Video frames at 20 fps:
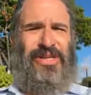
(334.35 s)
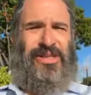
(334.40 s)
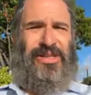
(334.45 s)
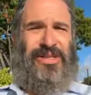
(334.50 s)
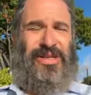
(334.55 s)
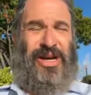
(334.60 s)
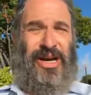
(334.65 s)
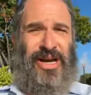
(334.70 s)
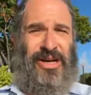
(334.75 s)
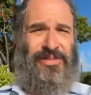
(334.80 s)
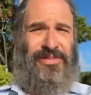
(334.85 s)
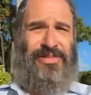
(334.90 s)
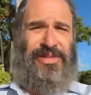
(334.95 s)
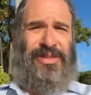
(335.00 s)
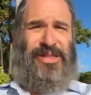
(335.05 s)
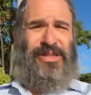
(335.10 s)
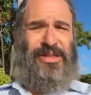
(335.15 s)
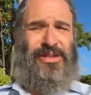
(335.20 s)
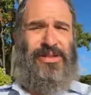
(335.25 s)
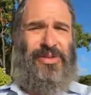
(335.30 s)
to
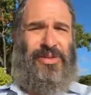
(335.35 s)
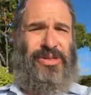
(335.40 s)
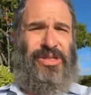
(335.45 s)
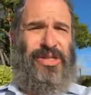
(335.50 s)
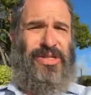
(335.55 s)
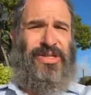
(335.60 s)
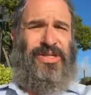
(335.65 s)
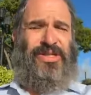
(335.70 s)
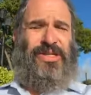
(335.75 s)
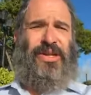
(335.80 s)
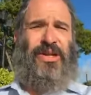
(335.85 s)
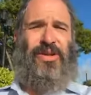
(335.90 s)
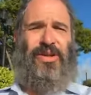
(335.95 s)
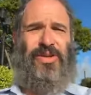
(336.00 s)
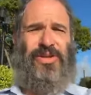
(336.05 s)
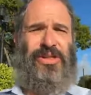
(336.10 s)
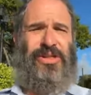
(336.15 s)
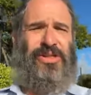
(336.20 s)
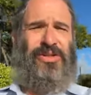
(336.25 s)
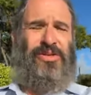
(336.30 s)
come to
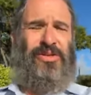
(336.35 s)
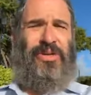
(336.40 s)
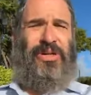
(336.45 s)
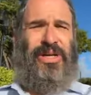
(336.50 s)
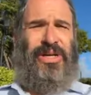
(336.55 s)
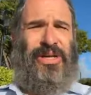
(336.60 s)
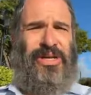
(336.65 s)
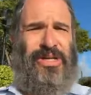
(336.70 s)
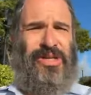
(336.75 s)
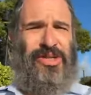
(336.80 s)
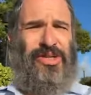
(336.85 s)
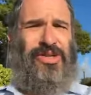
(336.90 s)
console, to